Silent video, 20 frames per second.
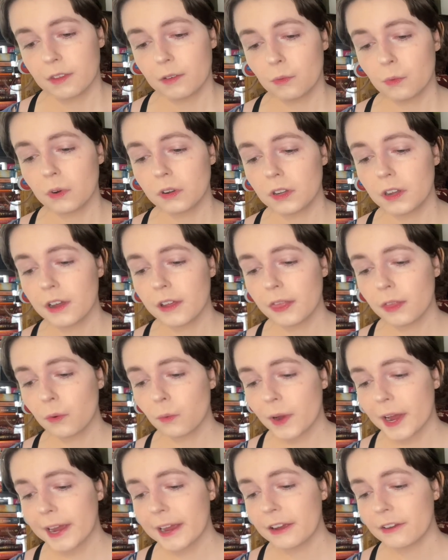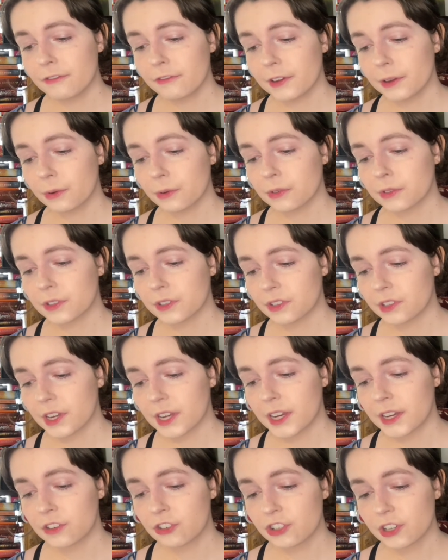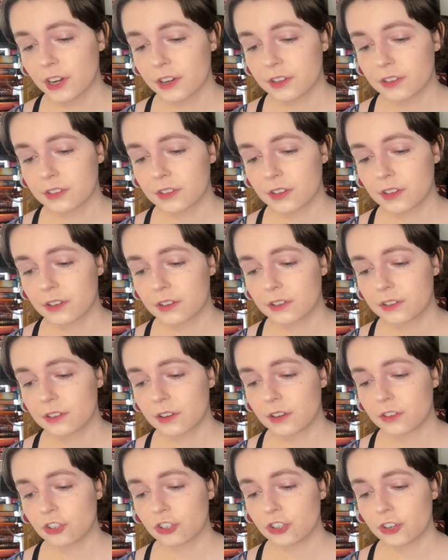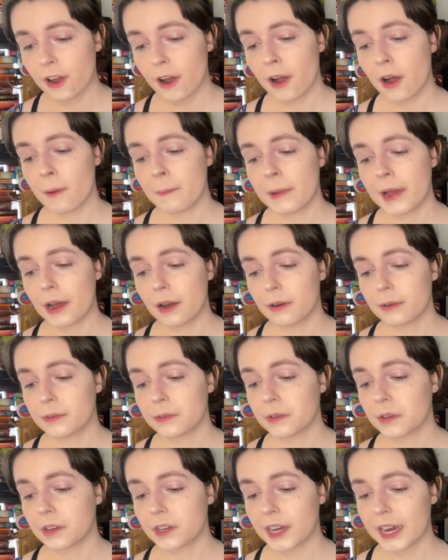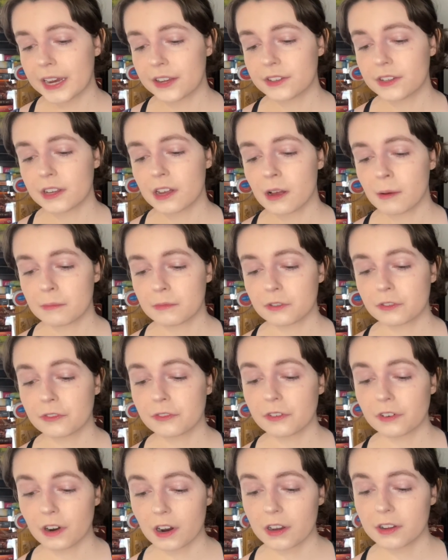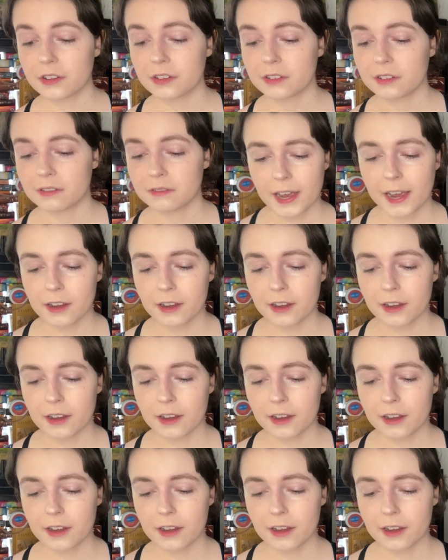We'll learn the way it feels to see injustice and shut our mouths in case it comes for us.